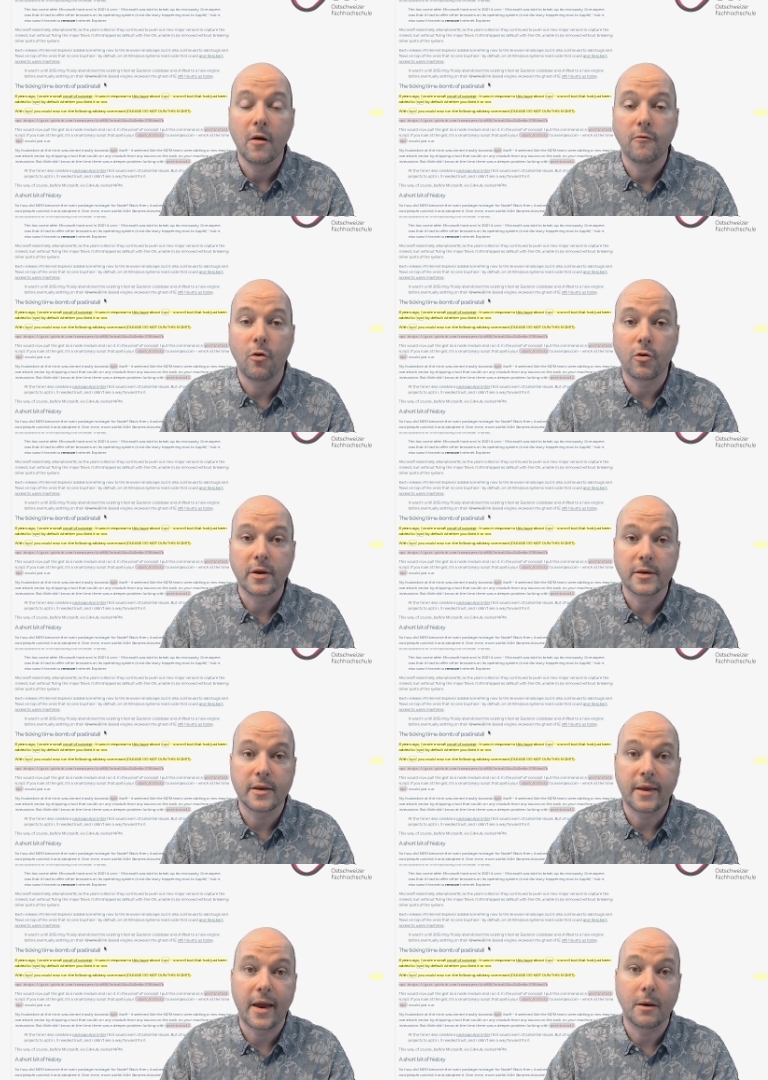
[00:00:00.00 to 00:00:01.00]
warning
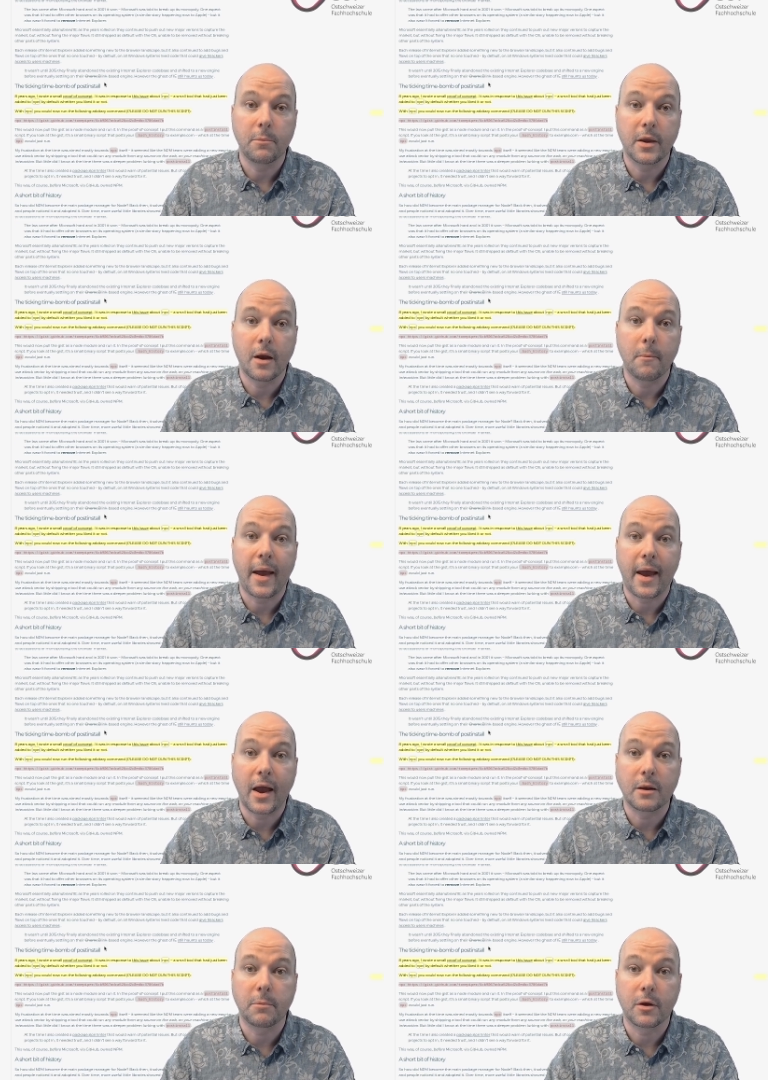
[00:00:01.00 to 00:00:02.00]
that NPM
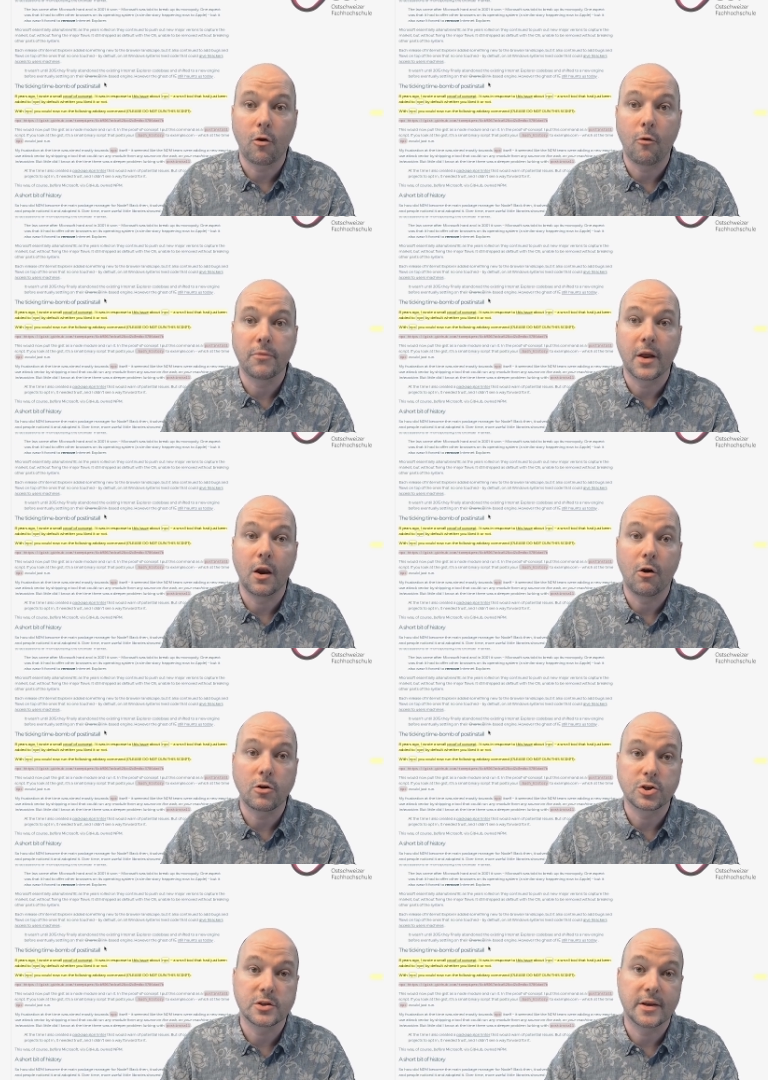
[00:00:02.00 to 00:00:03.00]
had become the
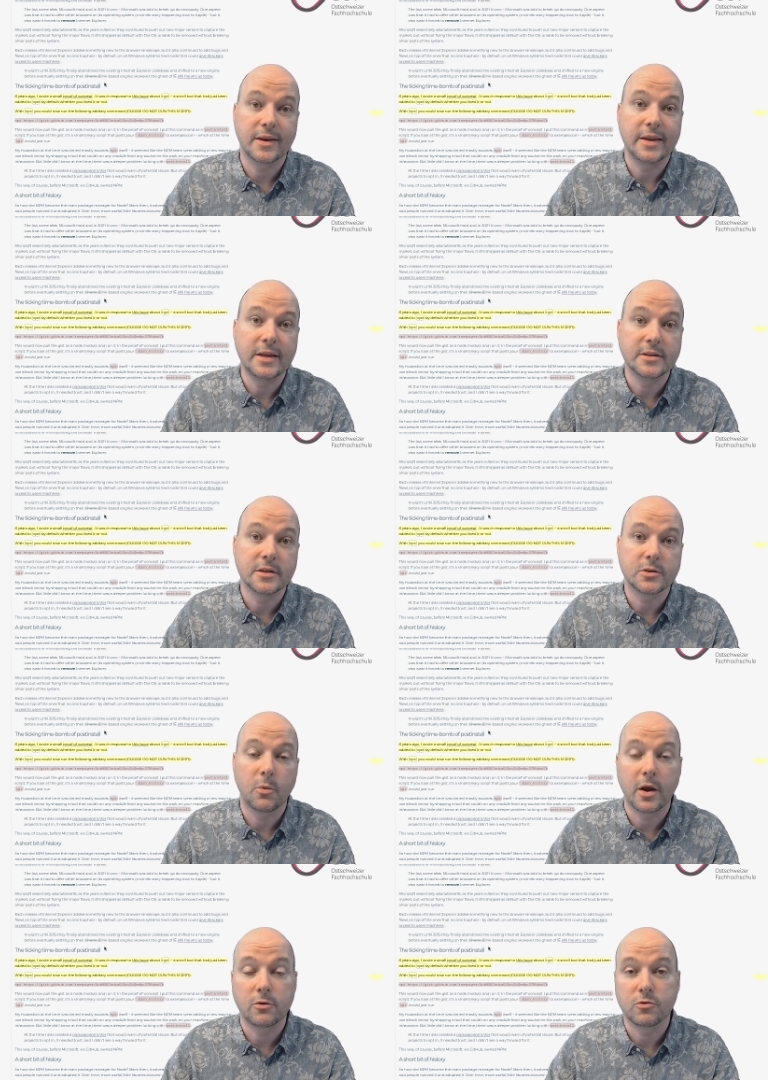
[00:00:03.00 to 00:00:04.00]
largest and easiest
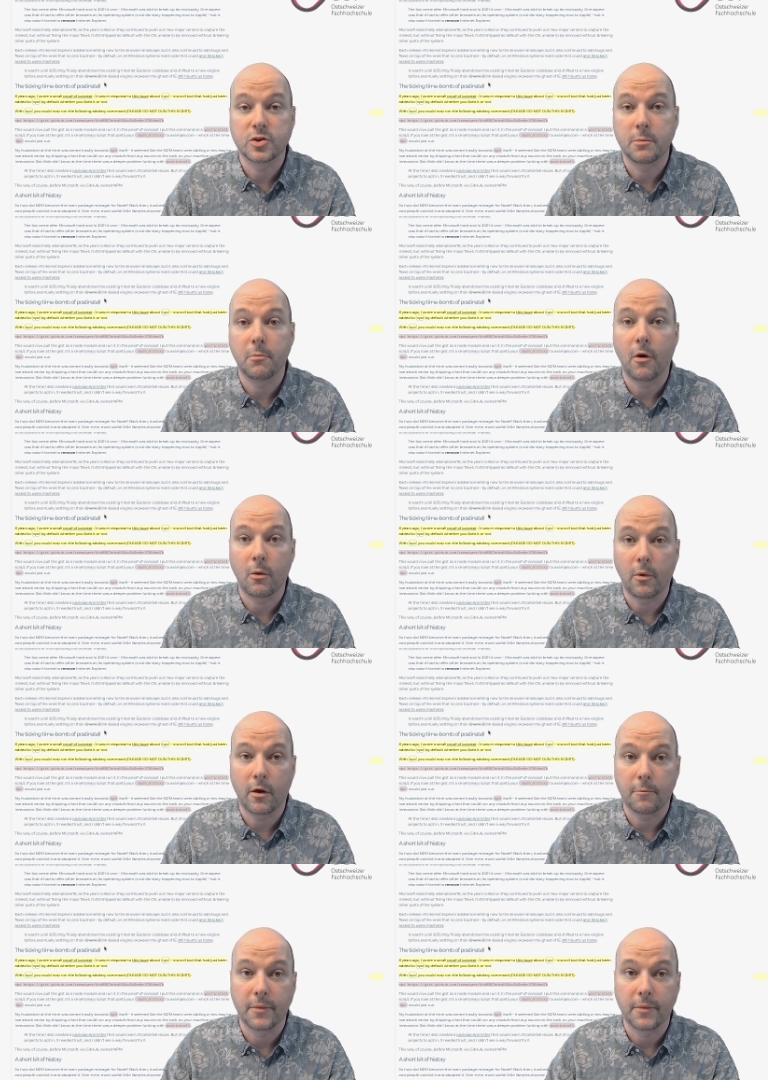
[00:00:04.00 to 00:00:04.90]
way to ship malware.